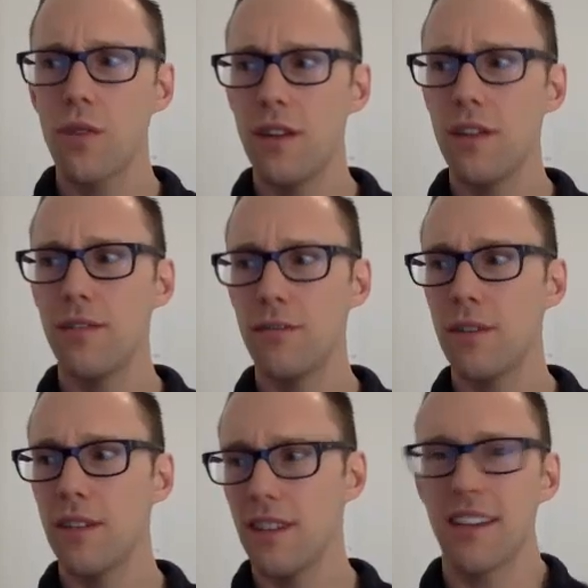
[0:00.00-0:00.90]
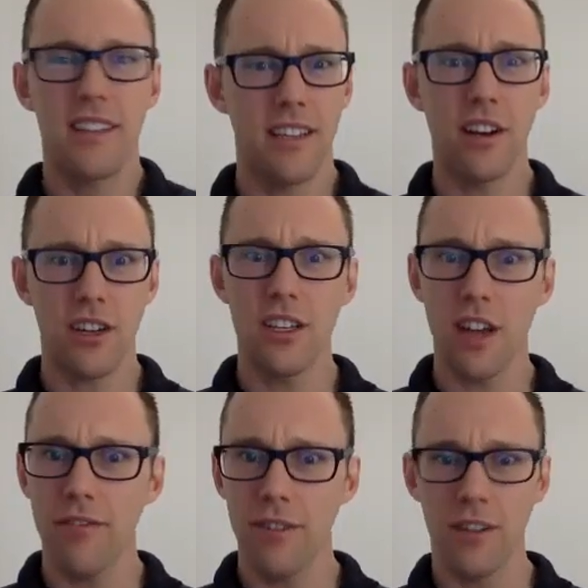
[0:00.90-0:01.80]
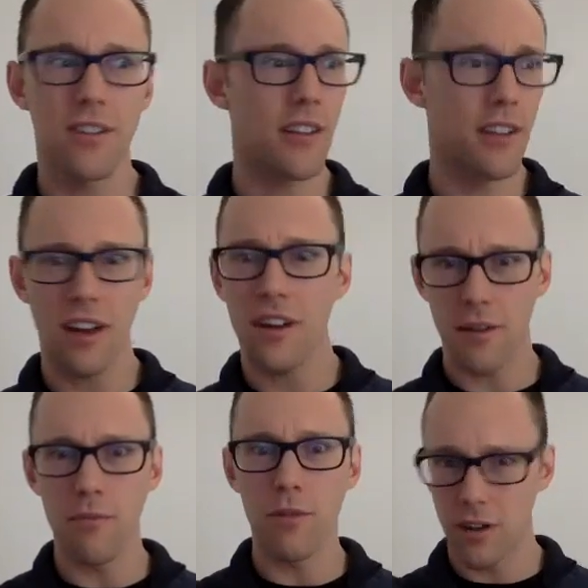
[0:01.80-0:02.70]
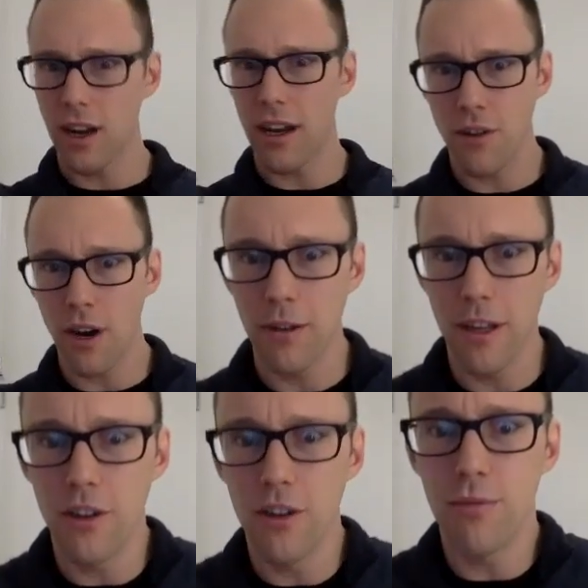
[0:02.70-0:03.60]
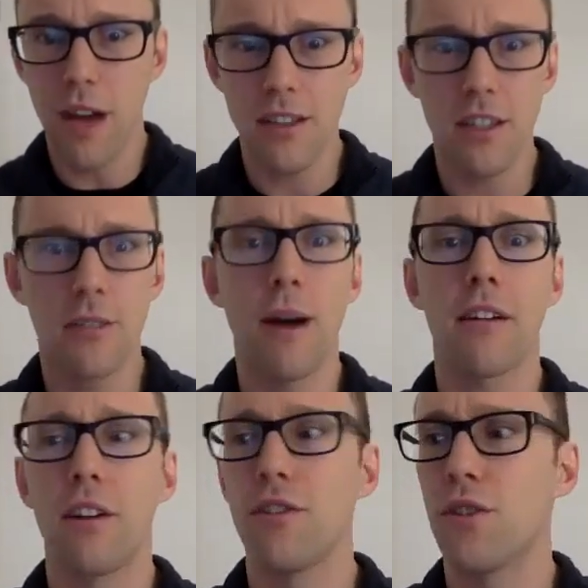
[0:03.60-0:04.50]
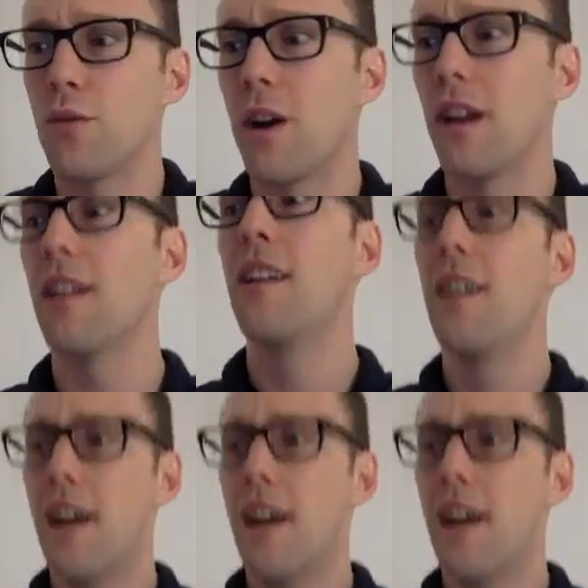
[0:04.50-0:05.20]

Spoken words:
we like did our stuff, because a lot of them had trampoline or gymnastics backgrounds as well.